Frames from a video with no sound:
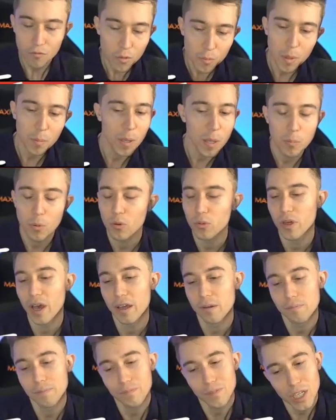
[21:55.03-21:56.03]
from the people
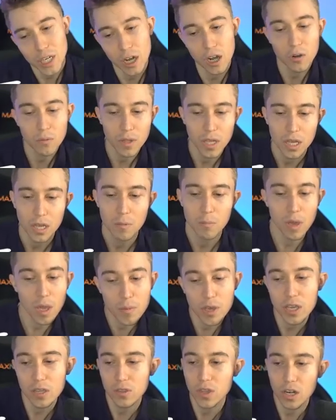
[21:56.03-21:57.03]
that, you know,
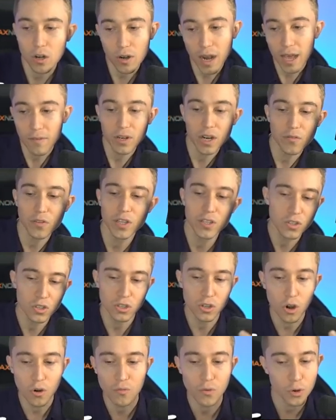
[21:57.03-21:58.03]
maybe they don't have enough elixir
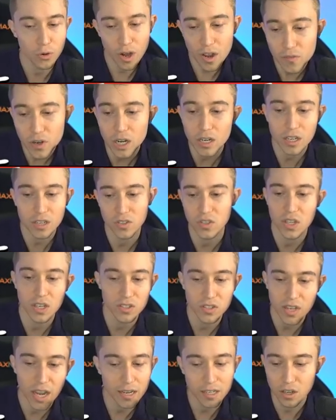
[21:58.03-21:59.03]
to go in for a graveyard because they
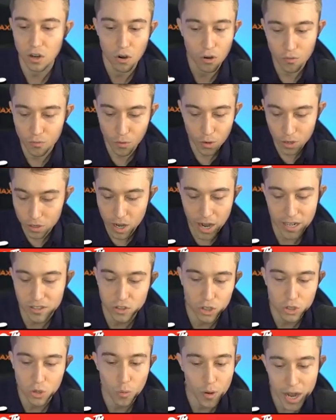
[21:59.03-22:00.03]
decide to go in for an
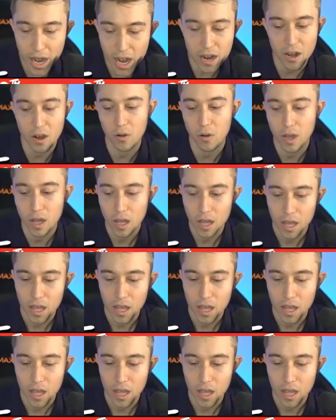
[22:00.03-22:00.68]
extra tornado.